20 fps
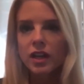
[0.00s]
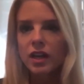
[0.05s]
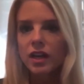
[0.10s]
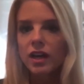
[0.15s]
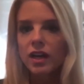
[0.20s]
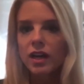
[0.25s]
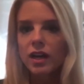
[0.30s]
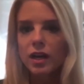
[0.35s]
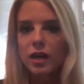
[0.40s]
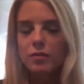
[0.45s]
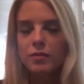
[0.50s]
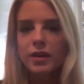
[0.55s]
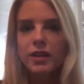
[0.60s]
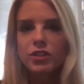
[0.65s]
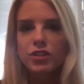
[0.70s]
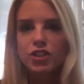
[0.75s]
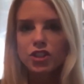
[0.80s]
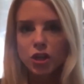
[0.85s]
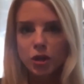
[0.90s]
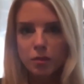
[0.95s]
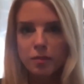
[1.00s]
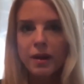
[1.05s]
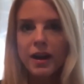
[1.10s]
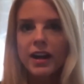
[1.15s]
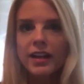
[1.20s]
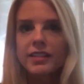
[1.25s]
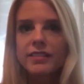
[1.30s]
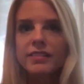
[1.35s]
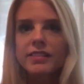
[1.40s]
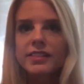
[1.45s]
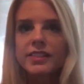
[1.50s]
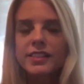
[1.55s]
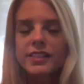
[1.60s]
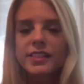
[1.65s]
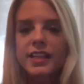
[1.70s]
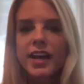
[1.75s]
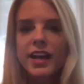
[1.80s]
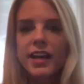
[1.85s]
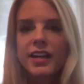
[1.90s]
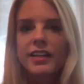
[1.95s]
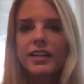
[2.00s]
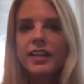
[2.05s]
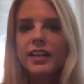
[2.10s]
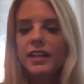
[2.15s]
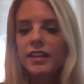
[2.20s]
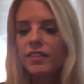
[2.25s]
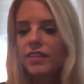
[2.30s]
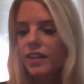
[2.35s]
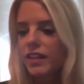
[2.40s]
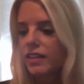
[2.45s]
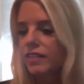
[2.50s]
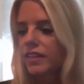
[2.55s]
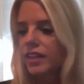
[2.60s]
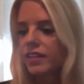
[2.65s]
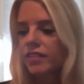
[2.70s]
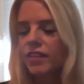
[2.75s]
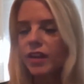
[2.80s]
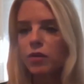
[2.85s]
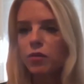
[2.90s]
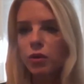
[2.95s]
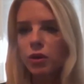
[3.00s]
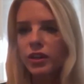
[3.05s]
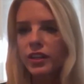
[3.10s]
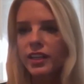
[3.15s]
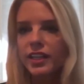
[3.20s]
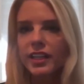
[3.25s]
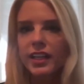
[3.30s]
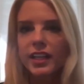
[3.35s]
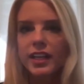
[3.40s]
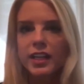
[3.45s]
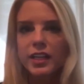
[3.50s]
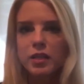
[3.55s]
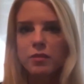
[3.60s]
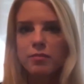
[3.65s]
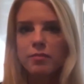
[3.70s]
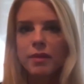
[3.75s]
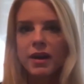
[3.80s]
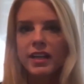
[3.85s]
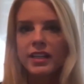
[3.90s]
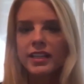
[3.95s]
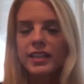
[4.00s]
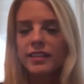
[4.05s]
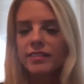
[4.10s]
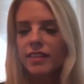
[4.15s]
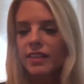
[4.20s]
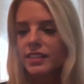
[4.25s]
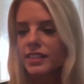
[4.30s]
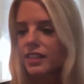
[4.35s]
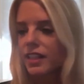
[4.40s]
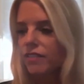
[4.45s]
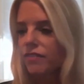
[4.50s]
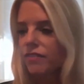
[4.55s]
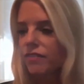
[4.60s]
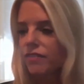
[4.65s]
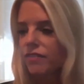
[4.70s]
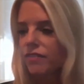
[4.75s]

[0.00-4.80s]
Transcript: And Joe Biden said that they weren't going to get any money unless they